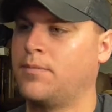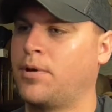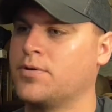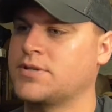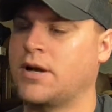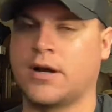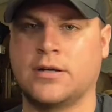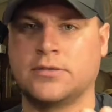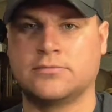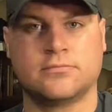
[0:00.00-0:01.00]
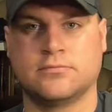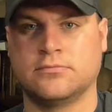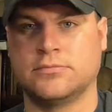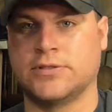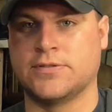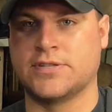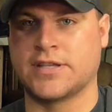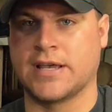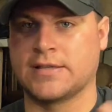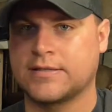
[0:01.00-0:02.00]
Pros are 2
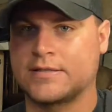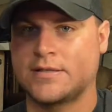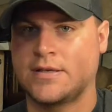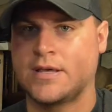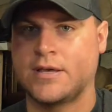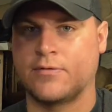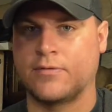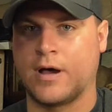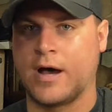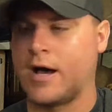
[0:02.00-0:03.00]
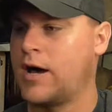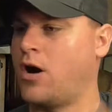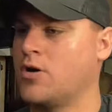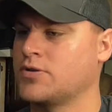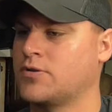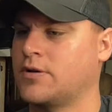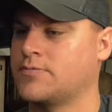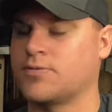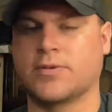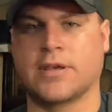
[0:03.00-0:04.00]
scents. Also
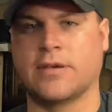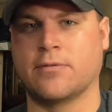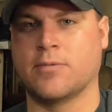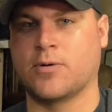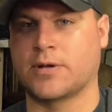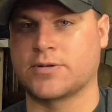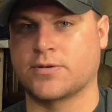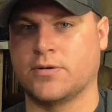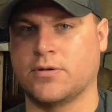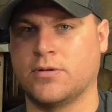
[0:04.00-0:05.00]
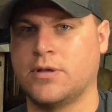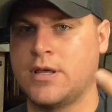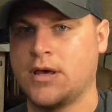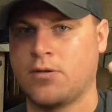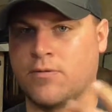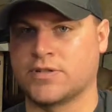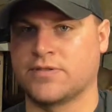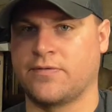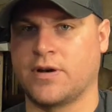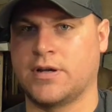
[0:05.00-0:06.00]
comes with a remote control, which
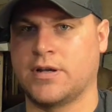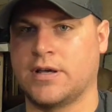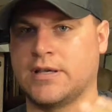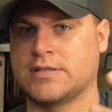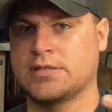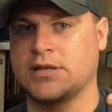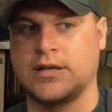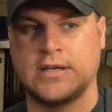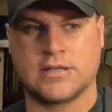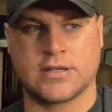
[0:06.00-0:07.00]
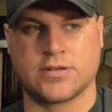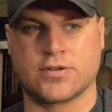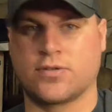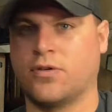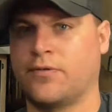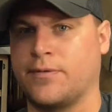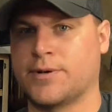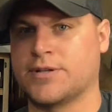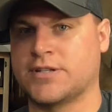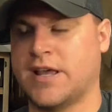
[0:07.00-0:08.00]
is very nice to control from
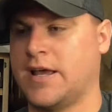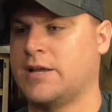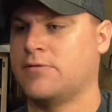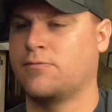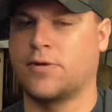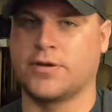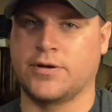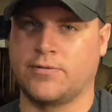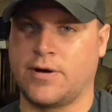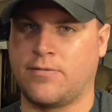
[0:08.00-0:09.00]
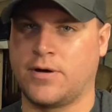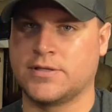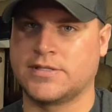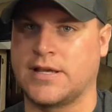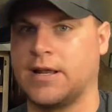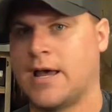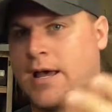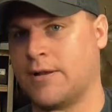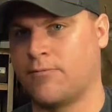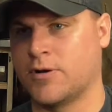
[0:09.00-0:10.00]
your stand, whether you want one scent
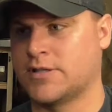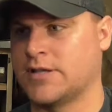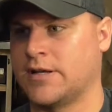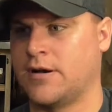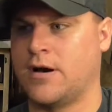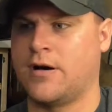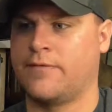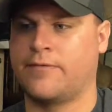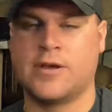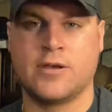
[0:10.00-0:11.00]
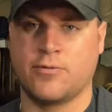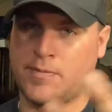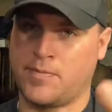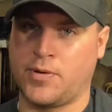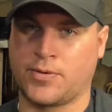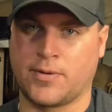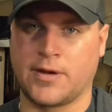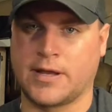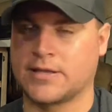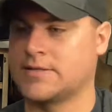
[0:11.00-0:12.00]
on, one scent off, both
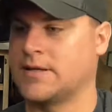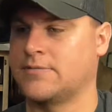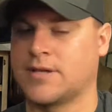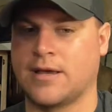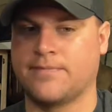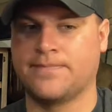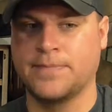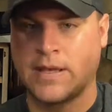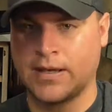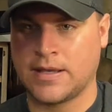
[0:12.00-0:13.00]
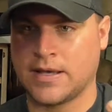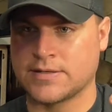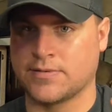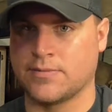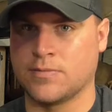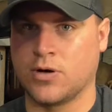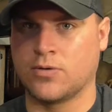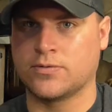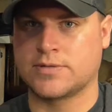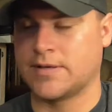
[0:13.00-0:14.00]
running at the same time. Has a
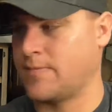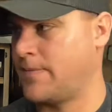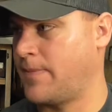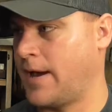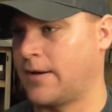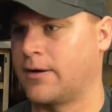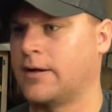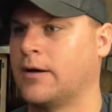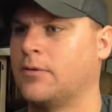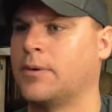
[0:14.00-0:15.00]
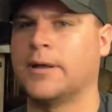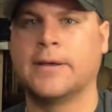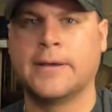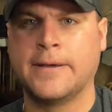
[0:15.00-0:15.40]
remote. It's in my pack right now, but